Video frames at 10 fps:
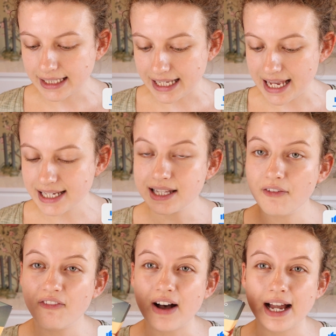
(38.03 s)
Gaze
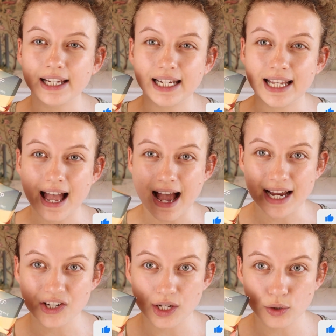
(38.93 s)
Defining
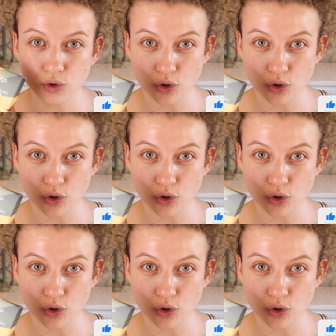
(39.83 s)
Eyeshadow